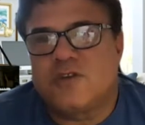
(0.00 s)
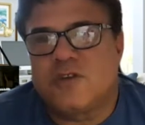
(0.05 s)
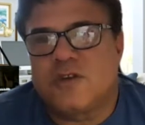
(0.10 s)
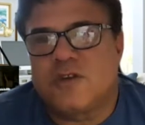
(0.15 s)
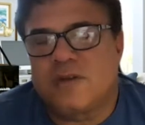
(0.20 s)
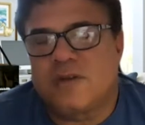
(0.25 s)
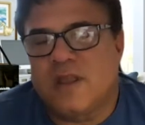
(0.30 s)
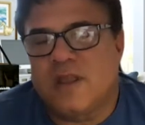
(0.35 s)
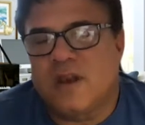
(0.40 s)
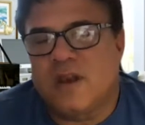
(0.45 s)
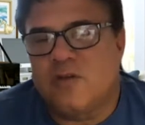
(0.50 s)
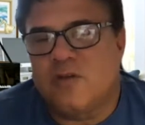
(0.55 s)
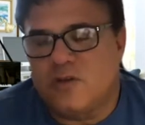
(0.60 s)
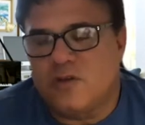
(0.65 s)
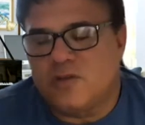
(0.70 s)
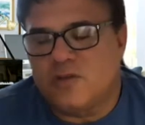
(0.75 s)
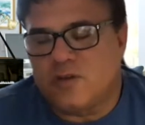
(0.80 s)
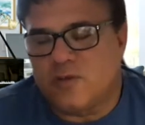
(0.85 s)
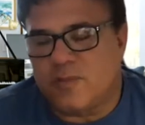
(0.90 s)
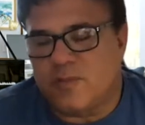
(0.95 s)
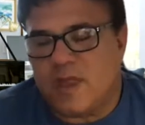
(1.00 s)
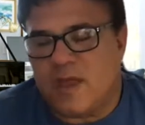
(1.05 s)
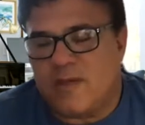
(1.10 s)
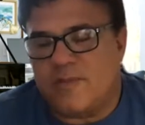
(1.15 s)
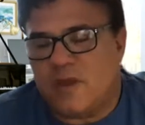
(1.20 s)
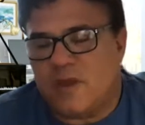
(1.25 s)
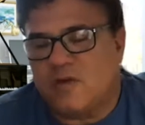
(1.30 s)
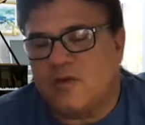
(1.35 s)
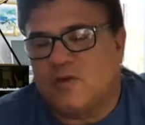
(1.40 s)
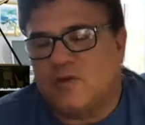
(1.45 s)
and use some
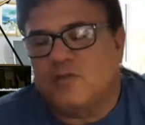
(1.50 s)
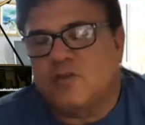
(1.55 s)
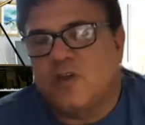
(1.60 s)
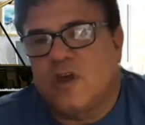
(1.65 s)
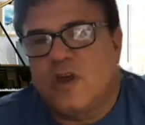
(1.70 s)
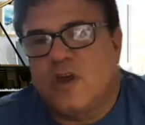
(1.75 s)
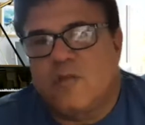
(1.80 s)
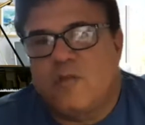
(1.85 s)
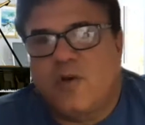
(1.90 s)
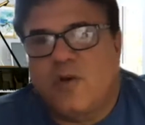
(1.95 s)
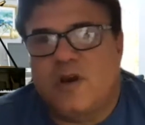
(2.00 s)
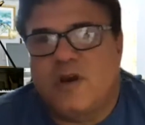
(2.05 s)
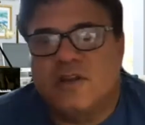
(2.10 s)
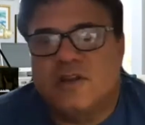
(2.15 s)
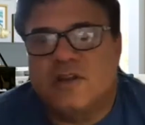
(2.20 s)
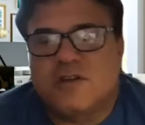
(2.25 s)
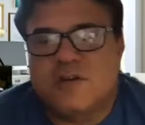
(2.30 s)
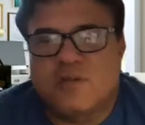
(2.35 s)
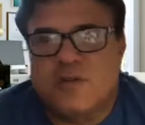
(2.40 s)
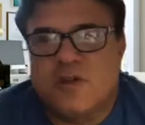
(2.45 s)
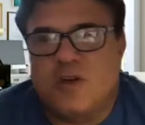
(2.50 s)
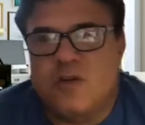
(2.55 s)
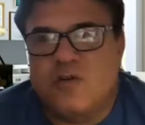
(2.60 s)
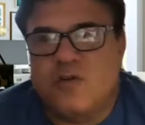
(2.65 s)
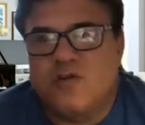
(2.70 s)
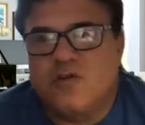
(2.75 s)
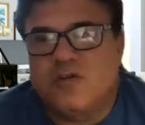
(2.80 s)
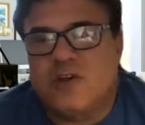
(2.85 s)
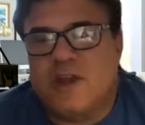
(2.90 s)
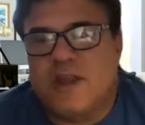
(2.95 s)
chemicals, put it in some
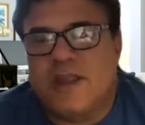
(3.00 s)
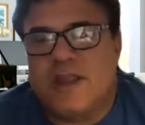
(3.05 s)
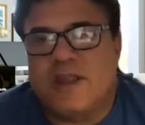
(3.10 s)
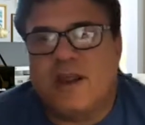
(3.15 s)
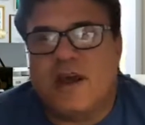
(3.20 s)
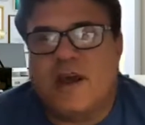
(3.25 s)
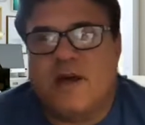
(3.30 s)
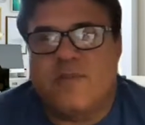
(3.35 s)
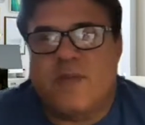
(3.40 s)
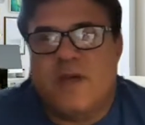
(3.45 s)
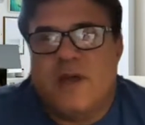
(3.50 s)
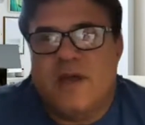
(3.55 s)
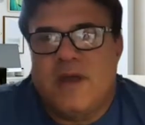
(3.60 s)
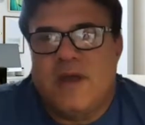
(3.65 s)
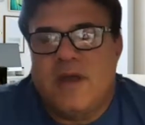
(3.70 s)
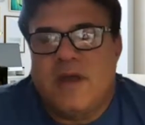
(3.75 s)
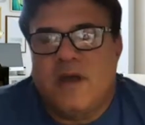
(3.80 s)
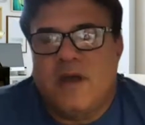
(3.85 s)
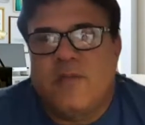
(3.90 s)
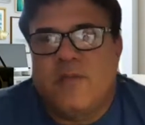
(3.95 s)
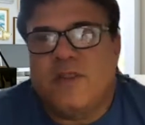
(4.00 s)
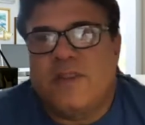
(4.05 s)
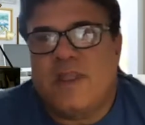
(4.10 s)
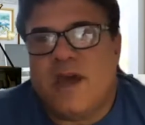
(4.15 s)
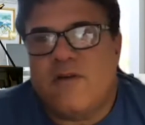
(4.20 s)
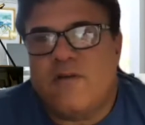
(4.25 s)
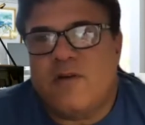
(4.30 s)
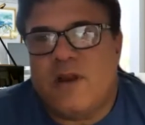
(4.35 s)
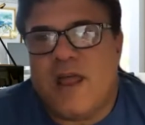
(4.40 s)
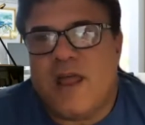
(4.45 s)
tubes, shake it up. But
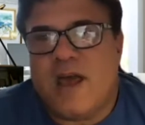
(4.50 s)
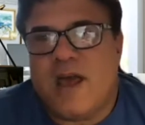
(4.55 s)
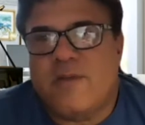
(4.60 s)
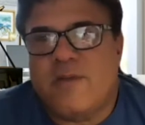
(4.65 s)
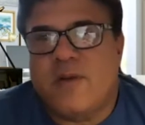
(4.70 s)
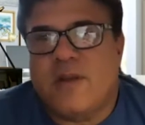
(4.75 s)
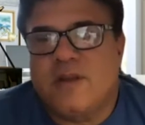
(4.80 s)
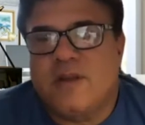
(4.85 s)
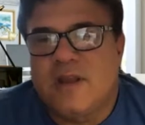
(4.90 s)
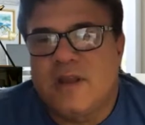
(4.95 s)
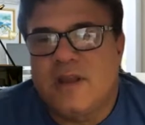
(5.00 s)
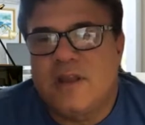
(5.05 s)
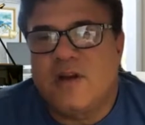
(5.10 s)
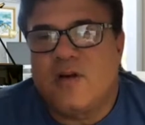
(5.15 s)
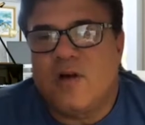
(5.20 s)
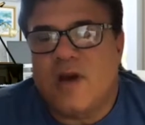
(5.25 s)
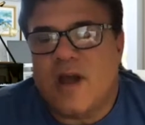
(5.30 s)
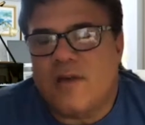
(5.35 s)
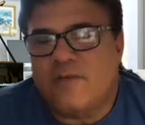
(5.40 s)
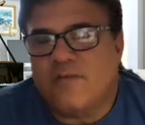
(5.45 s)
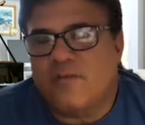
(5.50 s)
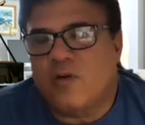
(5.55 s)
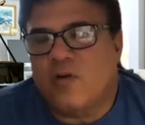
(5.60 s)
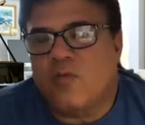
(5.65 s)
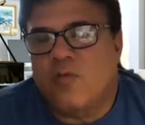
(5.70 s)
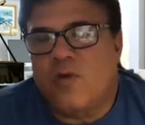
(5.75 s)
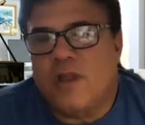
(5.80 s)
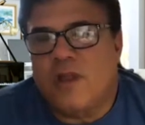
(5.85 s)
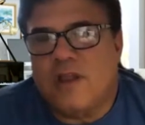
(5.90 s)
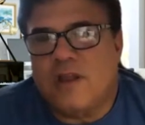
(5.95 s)
that would happen after a
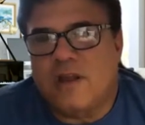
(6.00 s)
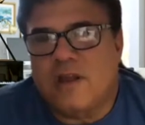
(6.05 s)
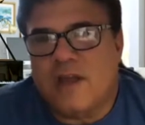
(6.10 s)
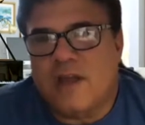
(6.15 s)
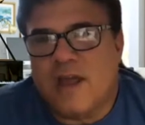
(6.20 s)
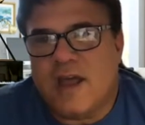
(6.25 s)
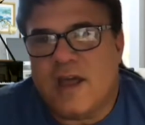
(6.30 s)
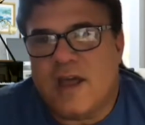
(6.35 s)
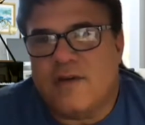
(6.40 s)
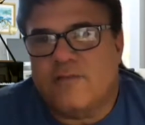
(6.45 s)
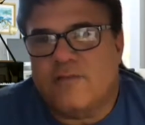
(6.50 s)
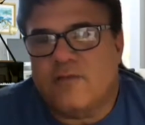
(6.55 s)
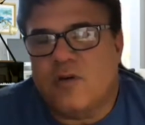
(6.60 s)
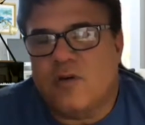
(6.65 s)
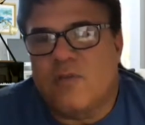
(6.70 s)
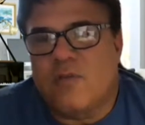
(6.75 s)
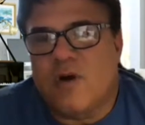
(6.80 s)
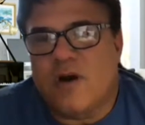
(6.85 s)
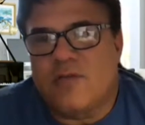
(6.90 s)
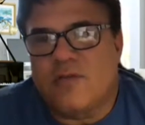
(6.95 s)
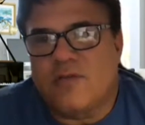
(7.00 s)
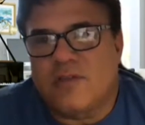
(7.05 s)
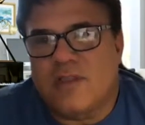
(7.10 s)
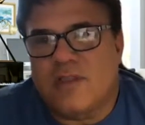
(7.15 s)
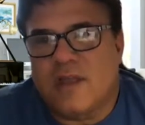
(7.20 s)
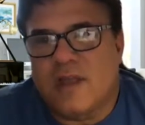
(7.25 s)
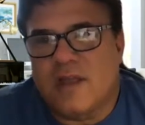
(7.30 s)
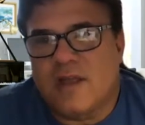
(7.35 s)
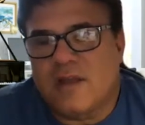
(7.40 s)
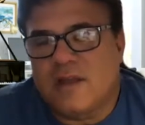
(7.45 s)
week, after a month,
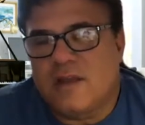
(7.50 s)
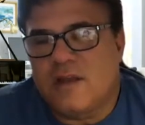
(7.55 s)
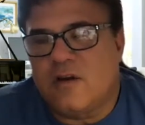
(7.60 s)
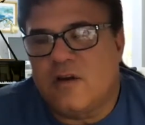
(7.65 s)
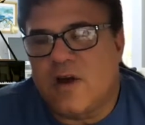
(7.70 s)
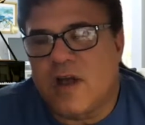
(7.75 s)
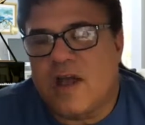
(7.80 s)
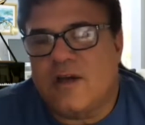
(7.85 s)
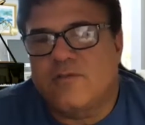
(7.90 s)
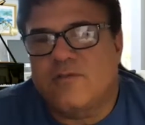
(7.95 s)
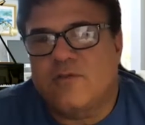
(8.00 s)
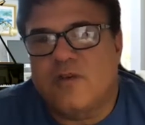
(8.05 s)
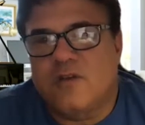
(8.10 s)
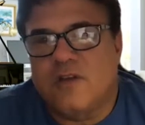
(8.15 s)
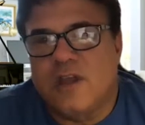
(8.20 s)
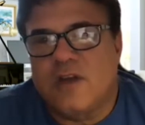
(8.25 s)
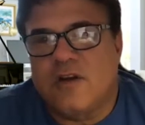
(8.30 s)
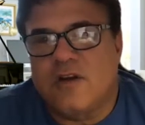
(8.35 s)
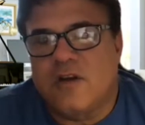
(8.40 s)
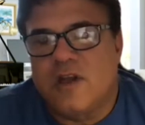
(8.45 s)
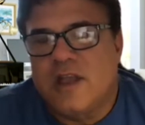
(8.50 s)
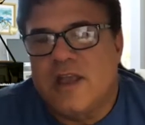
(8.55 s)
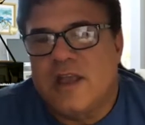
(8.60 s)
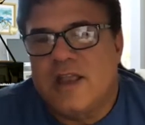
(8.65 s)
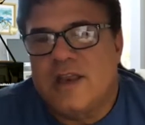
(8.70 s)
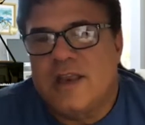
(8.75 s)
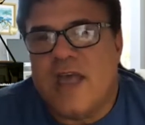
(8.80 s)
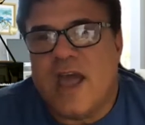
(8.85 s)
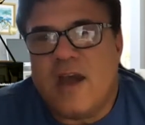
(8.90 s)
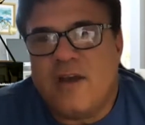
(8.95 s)
after a year.
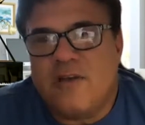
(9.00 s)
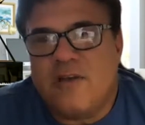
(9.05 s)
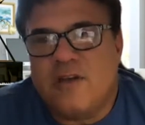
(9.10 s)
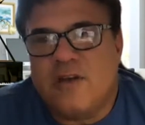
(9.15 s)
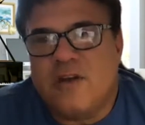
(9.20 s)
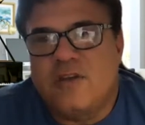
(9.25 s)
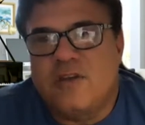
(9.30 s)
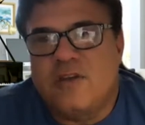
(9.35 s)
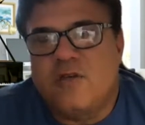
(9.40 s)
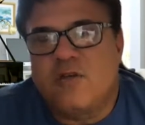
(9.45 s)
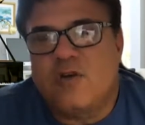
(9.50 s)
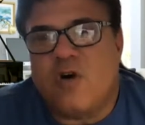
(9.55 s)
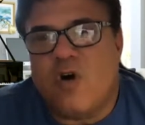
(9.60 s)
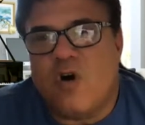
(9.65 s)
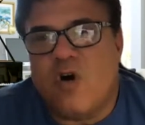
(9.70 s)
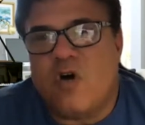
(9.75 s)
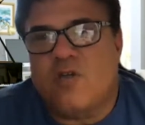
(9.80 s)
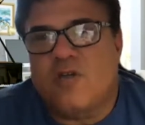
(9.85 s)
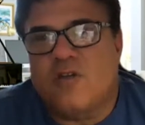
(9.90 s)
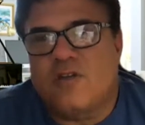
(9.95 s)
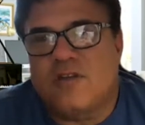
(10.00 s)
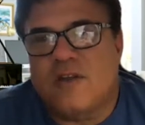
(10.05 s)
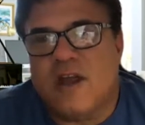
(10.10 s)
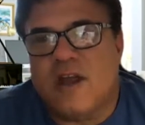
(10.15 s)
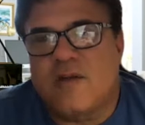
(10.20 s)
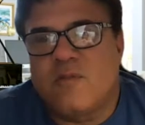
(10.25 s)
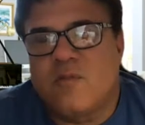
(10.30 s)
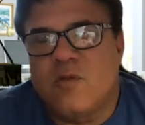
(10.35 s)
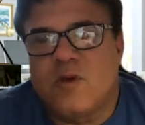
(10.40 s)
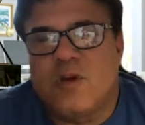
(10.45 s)
Now you can do it all the
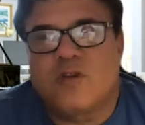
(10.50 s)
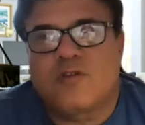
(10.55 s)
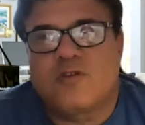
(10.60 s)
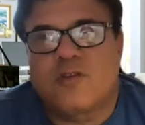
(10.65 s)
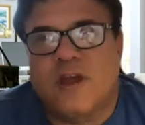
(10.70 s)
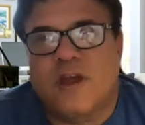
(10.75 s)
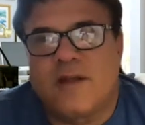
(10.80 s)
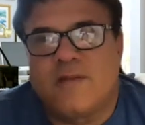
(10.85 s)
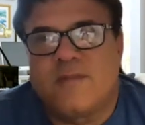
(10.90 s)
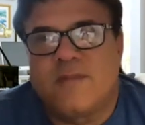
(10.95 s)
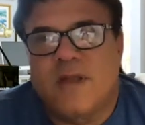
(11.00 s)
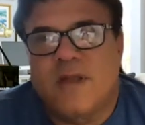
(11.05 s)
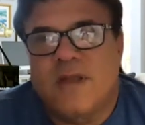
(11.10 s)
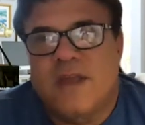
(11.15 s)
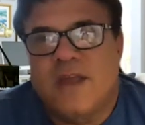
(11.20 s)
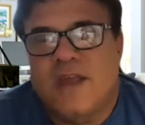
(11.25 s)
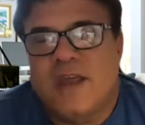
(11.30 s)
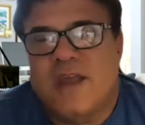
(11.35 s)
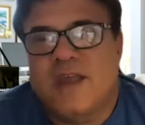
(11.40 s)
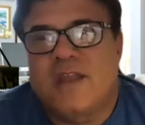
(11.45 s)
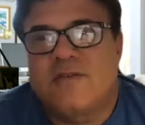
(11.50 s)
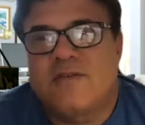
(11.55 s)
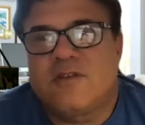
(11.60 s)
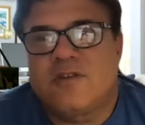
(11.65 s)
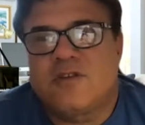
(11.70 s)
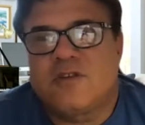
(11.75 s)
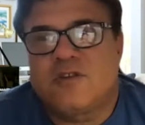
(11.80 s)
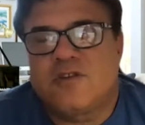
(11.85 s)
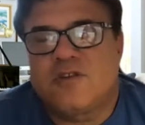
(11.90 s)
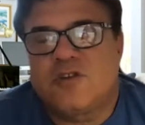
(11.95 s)
time, real time. It gives
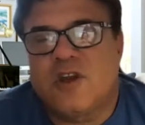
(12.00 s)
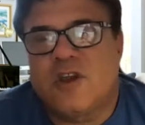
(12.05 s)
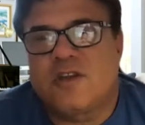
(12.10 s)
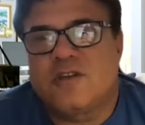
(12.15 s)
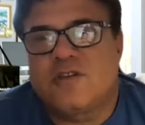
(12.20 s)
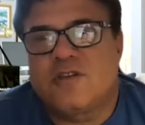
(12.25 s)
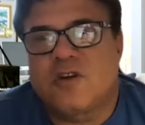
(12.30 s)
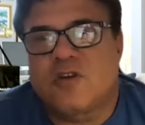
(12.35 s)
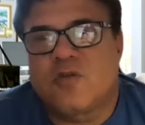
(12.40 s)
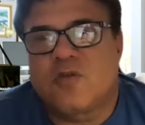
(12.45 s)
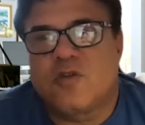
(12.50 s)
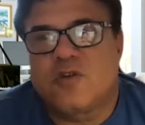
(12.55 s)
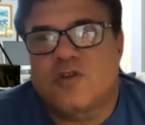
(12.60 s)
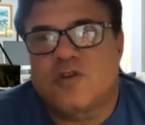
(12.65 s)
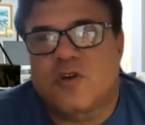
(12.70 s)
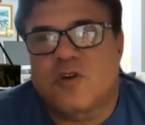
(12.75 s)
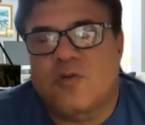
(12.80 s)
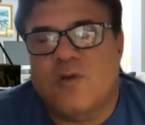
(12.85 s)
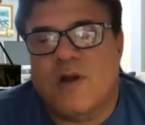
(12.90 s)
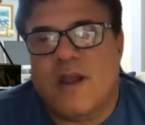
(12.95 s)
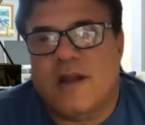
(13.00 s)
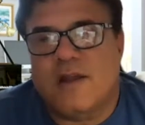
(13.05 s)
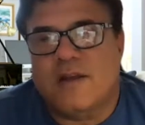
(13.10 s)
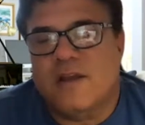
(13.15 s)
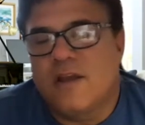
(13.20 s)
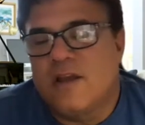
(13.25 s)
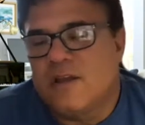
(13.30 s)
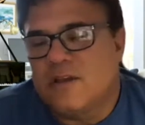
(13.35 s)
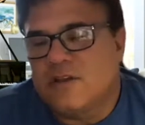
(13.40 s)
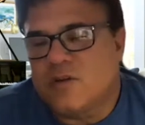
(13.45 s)
us a chance to course
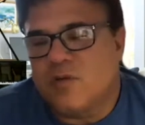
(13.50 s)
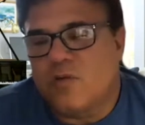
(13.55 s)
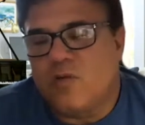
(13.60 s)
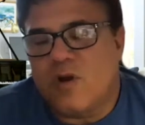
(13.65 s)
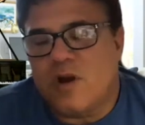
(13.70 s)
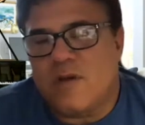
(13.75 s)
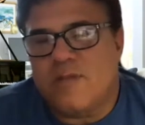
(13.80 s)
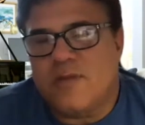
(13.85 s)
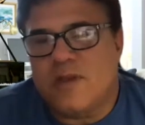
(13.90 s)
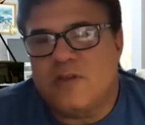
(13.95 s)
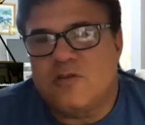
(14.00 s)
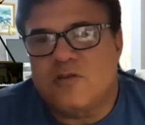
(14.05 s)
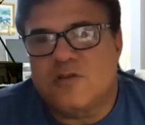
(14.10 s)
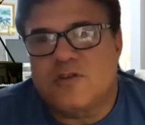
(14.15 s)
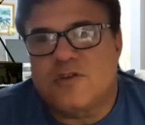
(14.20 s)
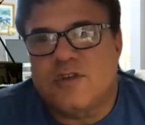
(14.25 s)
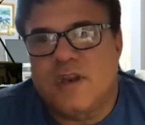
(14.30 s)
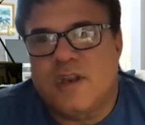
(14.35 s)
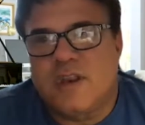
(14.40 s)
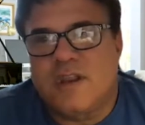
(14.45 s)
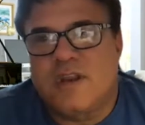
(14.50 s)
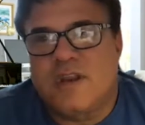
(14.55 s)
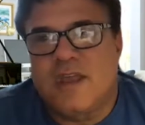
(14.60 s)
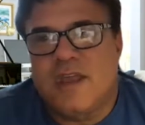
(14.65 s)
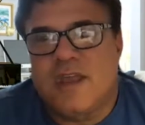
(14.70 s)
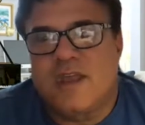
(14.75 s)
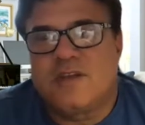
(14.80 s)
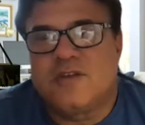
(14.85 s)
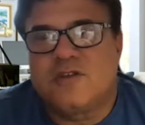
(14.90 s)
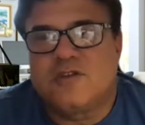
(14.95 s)
correct. So what I'm interested in
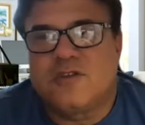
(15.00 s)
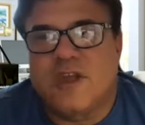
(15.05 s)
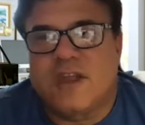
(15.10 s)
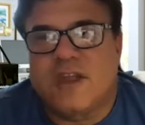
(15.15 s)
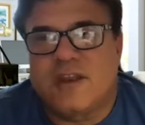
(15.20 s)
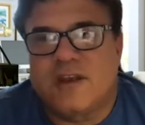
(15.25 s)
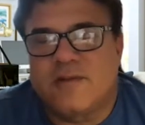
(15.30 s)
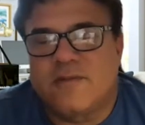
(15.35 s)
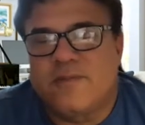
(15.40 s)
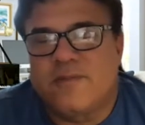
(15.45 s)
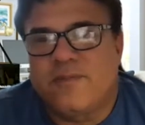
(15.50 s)
is data,